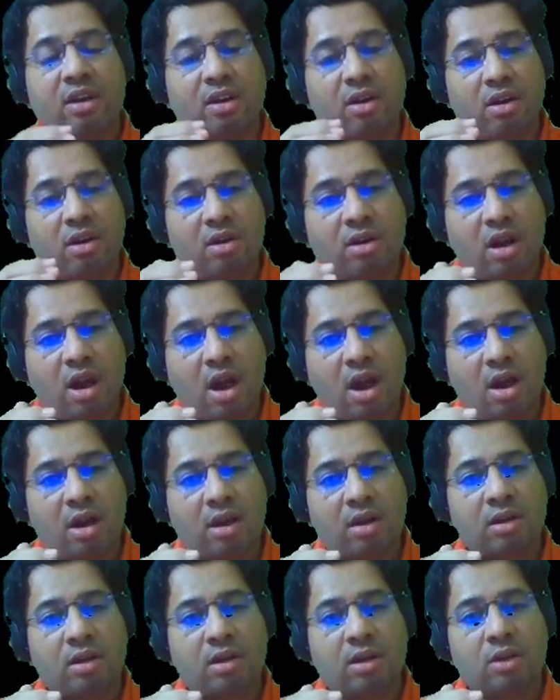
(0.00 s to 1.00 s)
a
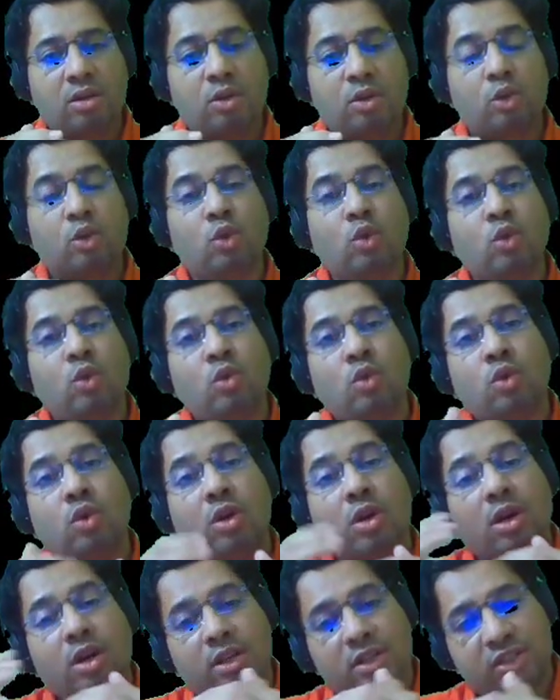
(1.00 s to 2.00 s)
car
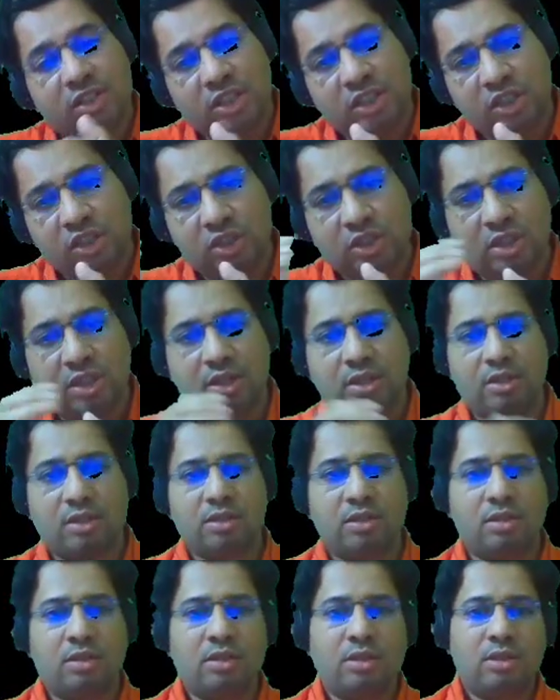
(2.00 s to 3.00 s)
to her sister.
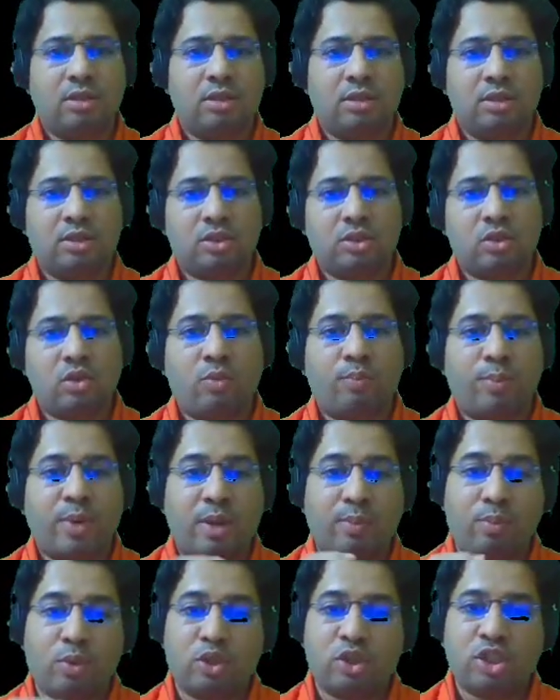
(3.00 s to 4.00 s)
So
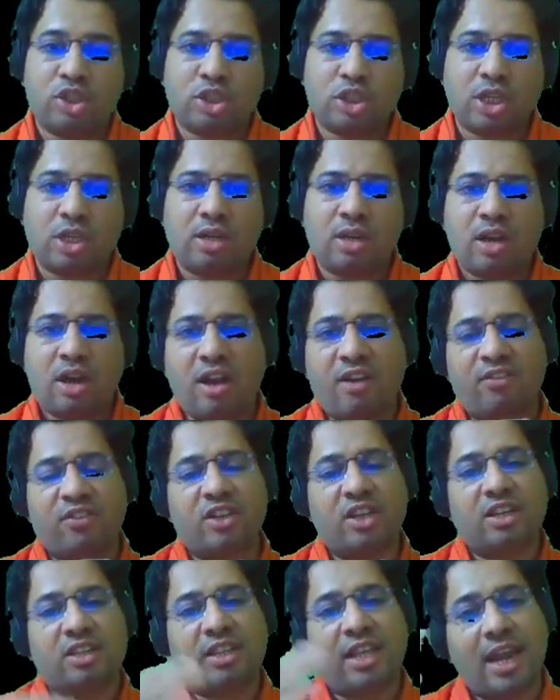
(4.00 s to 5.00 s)
preposition,
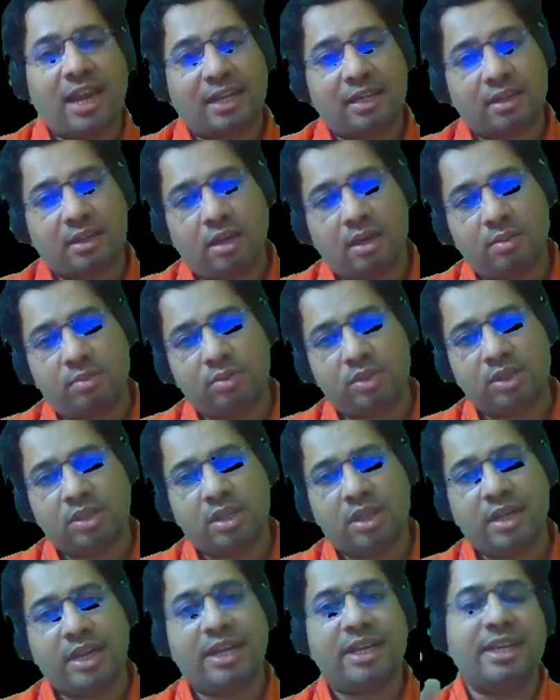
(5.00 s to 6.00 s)
after that
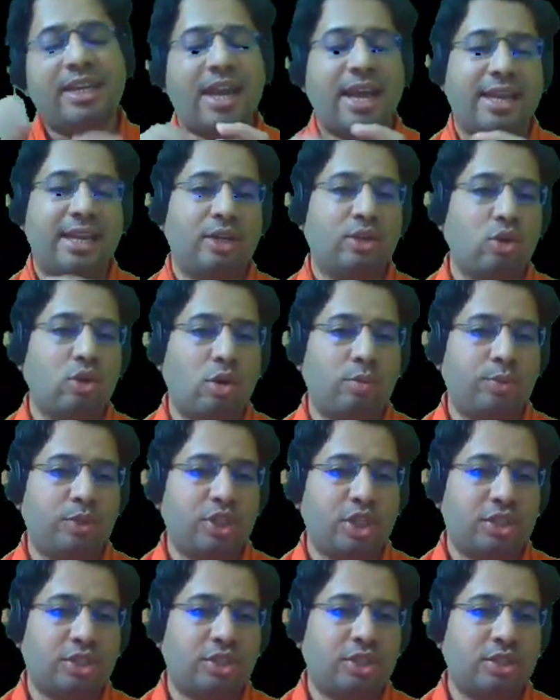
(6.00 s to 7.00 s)
comes indirect
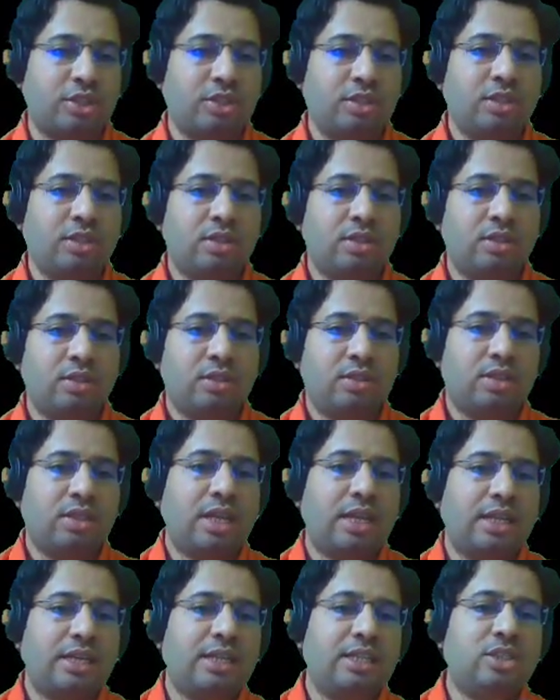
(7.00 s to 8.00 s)
object,
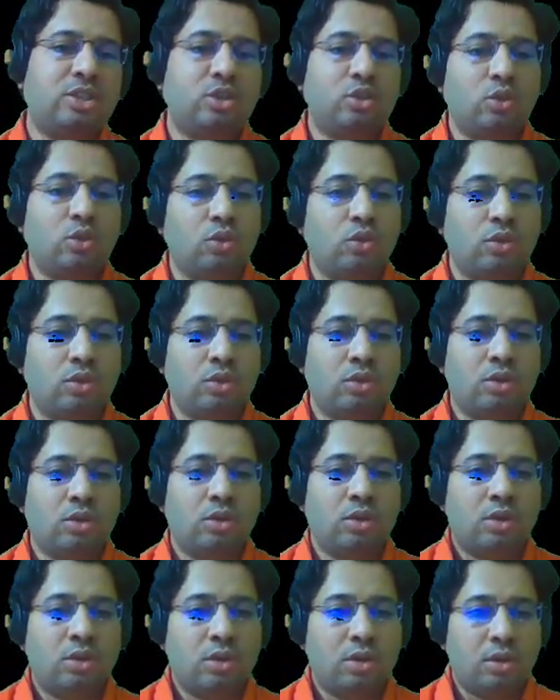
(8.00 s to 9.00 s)
that is to
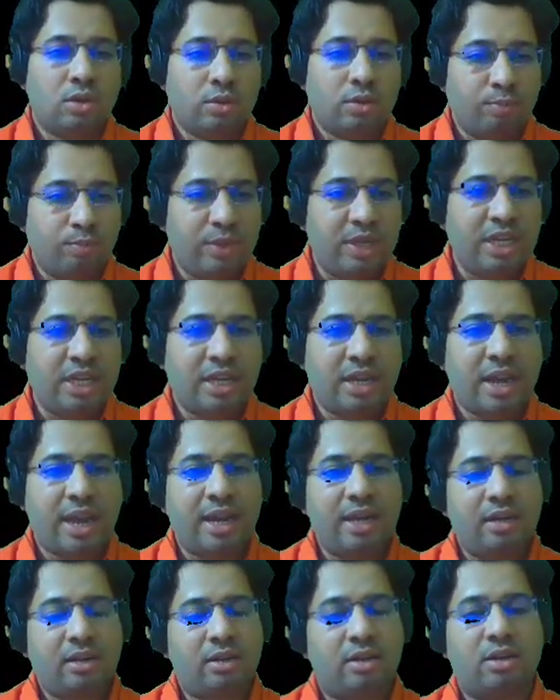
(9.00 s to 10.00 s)
me
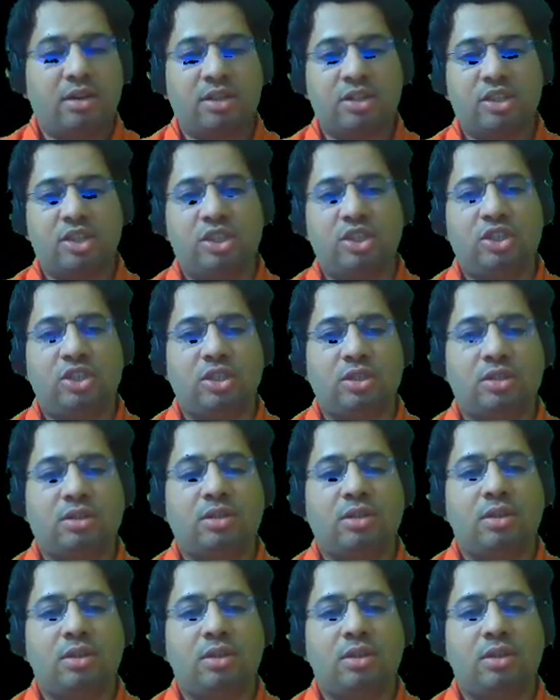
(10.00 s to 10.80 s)
and her sister.